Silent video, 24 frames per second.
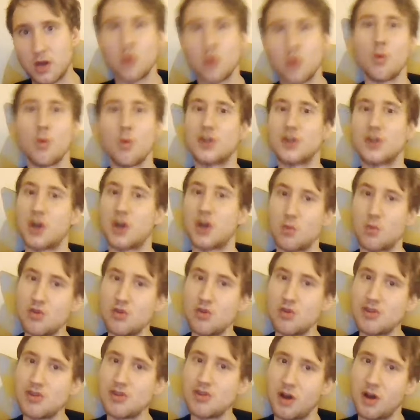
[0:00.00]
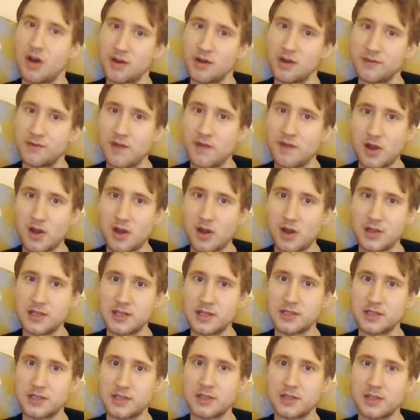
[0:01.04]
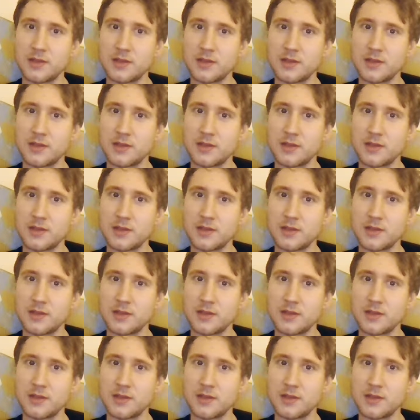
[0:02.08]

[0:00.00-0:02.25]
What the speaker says: which I would not advise,